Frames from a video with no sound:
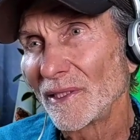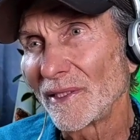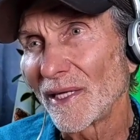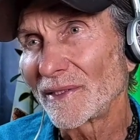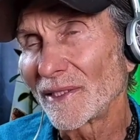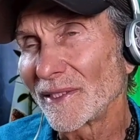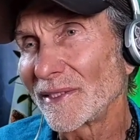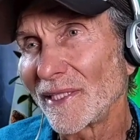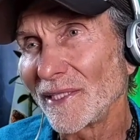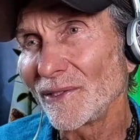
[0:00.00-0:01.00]
not to
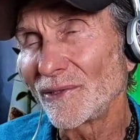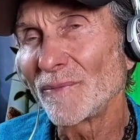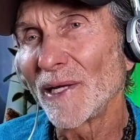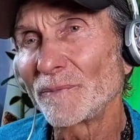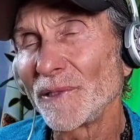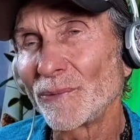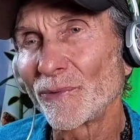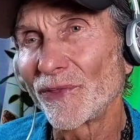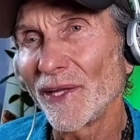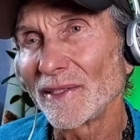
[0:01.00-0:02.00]
continue to make people
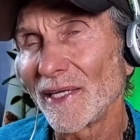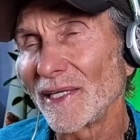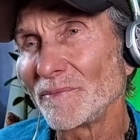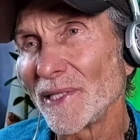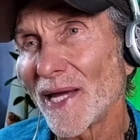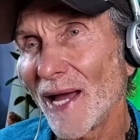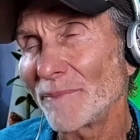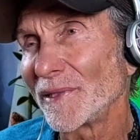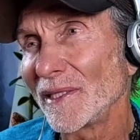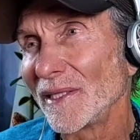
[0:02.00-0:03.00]
think they can be
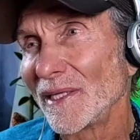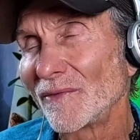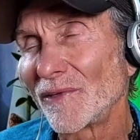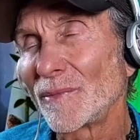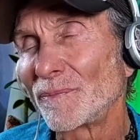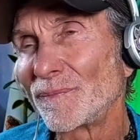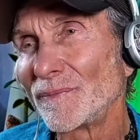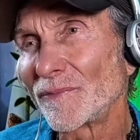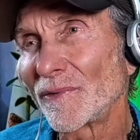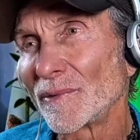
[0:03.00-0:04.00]
happy from
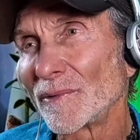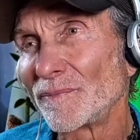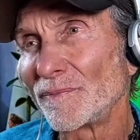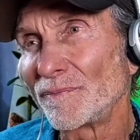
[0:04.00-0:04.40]
a